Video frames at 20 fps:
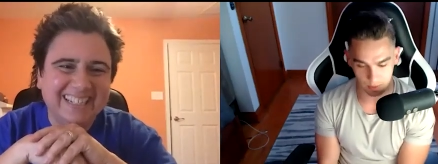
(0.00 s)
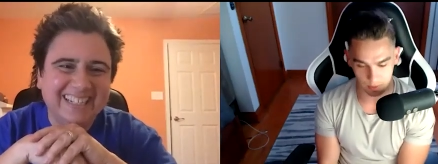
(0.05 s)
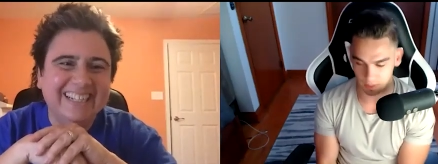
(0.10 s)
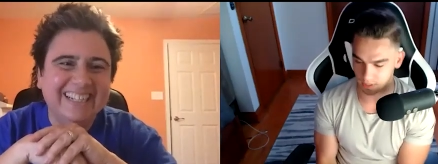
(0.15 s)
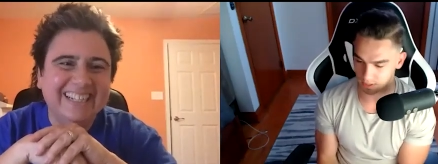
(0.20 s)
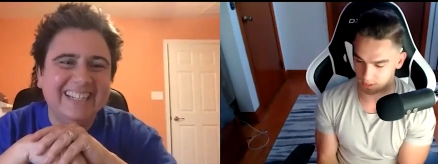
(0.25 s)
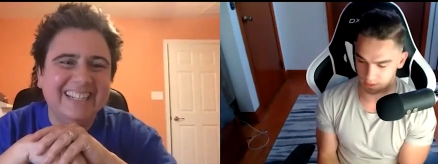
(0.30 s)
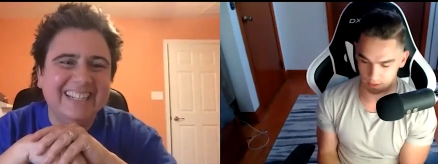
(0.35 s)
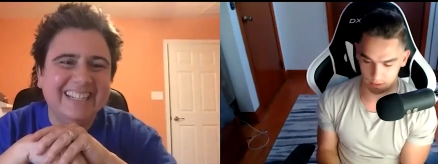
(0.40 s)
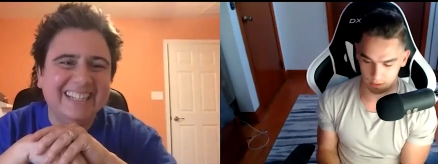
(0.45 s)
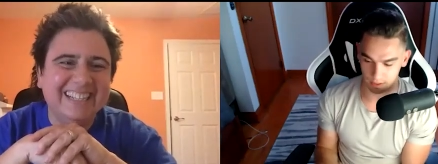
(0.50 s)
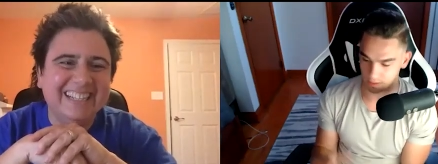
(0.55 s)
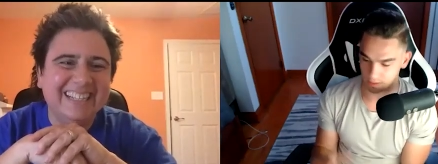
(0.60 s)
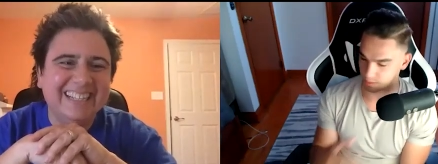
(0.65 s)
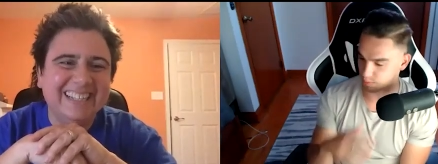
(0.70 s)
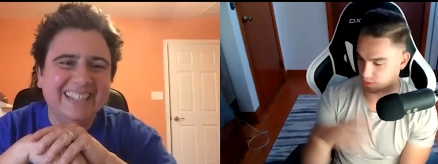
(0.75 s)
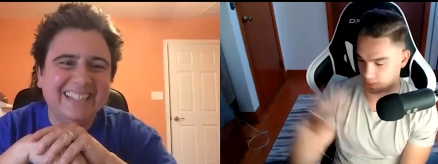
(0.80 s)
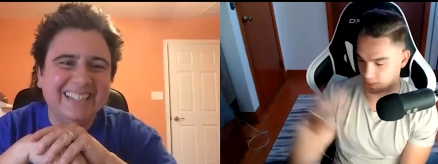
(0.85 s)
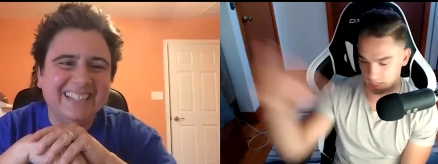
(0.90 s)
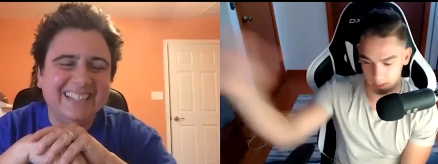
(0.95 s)
Speaker 1: But, you know, there's
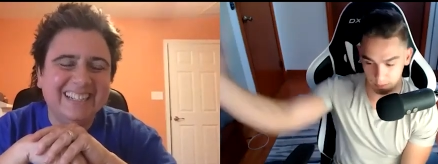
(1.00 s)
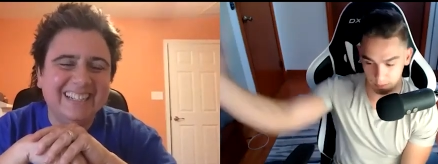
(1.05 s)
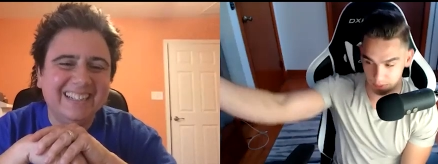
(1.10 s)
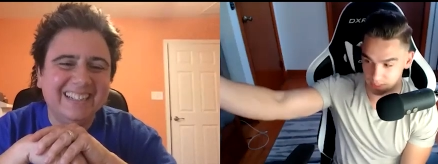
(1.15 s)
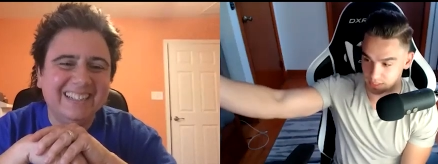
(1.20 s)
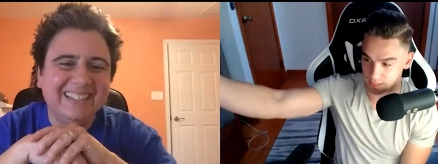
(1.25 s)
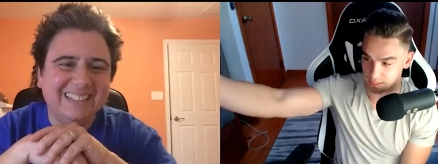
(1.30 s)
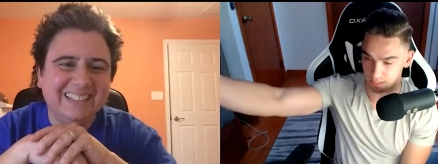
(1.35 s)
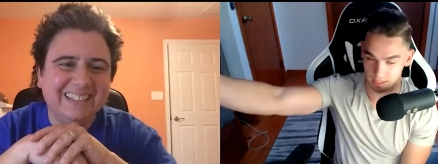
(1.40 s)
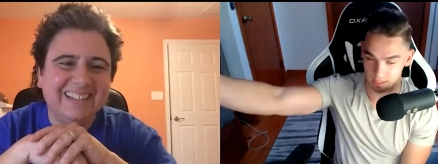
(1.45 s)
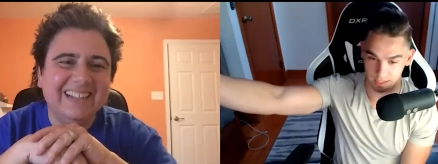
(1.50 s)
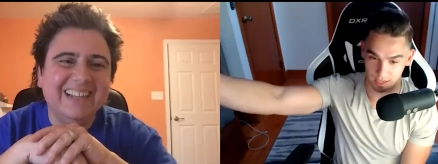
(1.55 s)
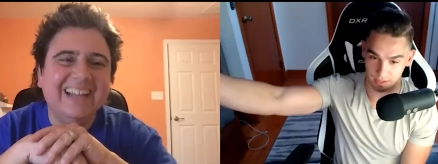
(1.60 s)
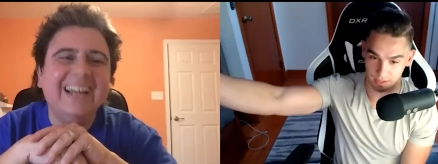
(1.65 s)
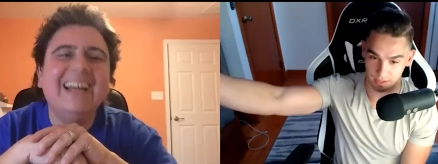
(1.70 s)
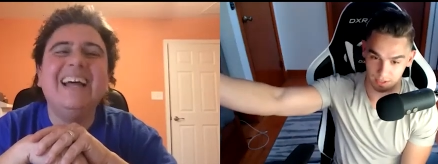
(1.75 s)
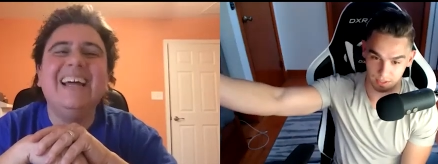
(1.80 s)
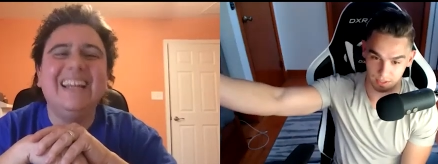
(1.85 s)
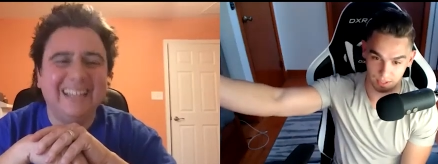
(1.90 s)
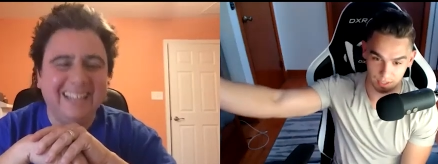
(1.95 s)
plenty of businesses
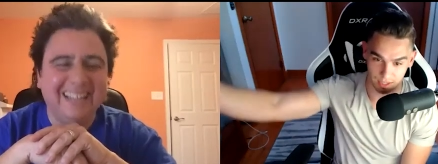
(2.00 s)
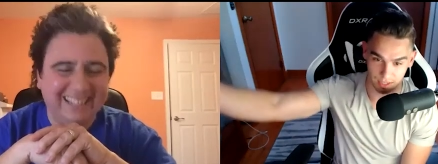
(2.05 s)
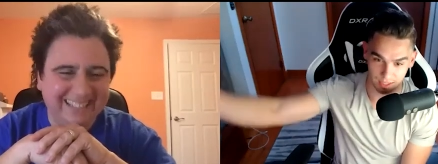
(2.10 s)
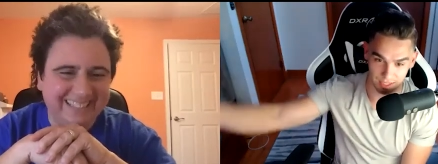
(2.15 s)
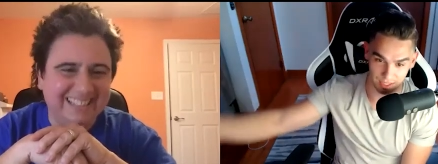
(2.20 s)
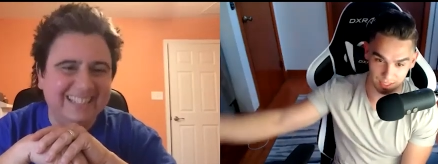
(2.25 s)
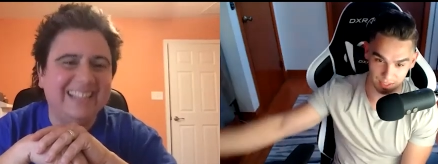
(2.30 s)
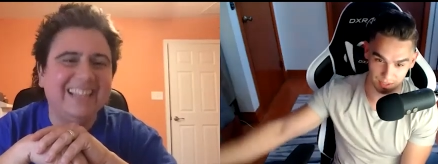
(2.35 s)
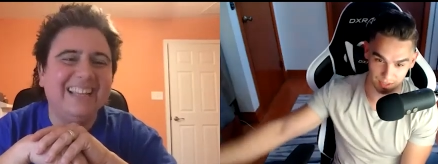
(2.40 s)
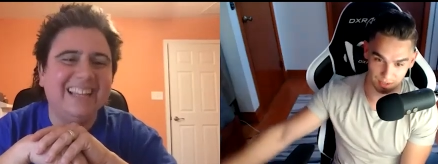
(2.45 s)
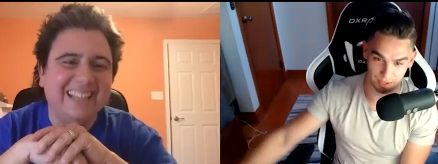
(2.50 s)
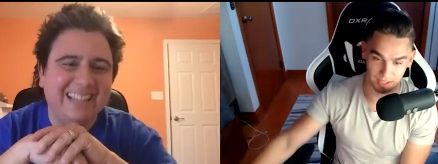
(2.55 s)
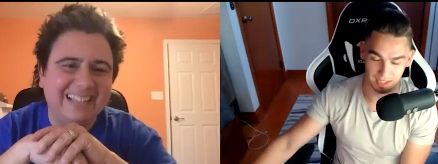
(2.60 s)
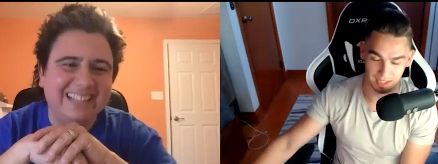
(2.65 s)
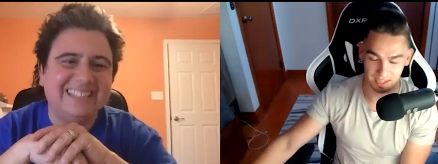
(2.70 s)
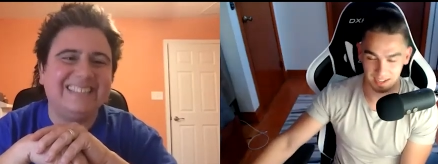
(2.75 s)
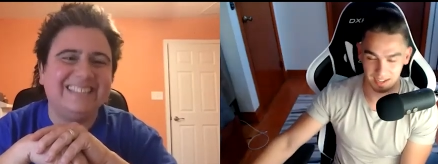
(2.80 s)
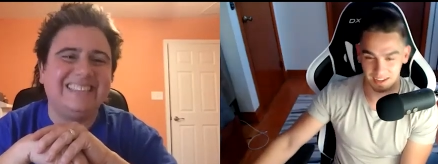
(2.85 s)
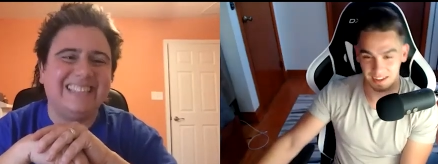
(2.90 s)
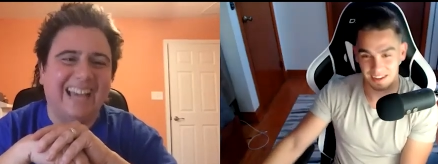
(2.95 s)
out there, luckily. So
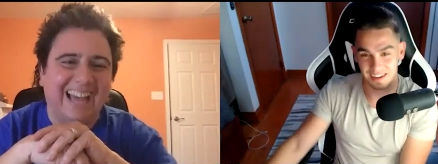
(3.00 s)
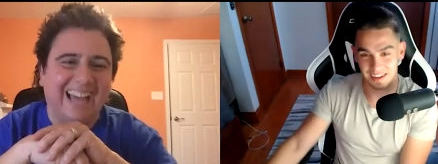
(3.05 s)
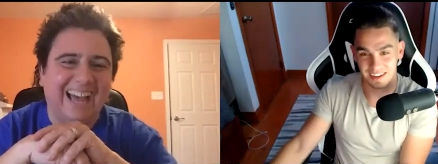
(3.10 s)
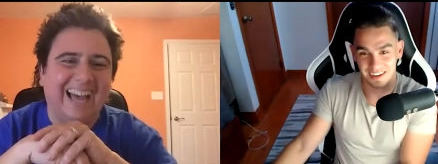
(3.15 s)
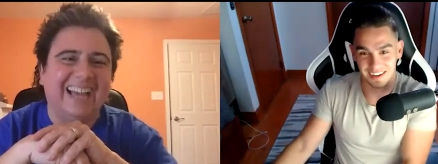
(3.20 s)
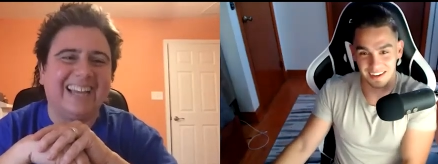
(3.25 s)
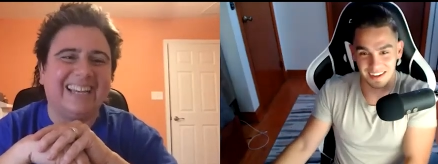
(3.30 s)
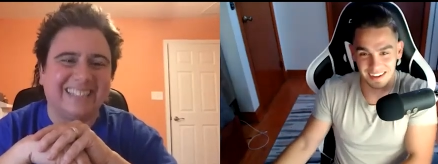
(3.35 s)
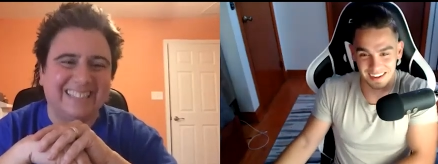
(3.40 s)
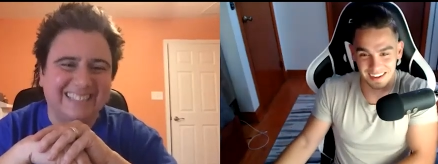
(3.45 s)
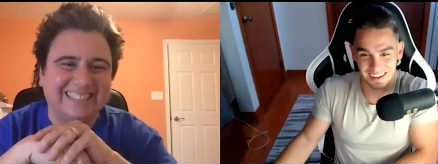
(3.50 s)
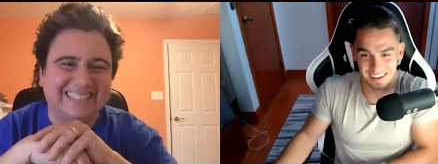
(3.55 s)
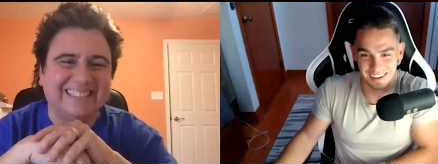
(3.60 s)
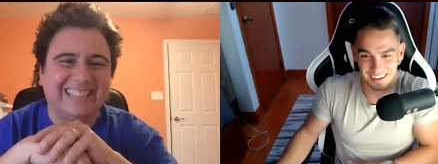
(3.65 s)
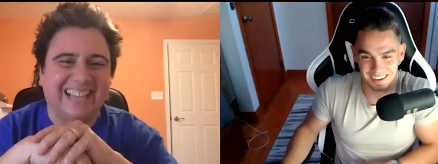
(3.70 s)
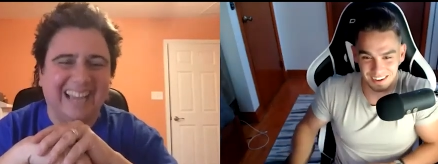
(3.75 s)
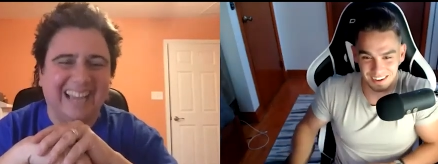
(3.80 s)
exactly, exactly. It,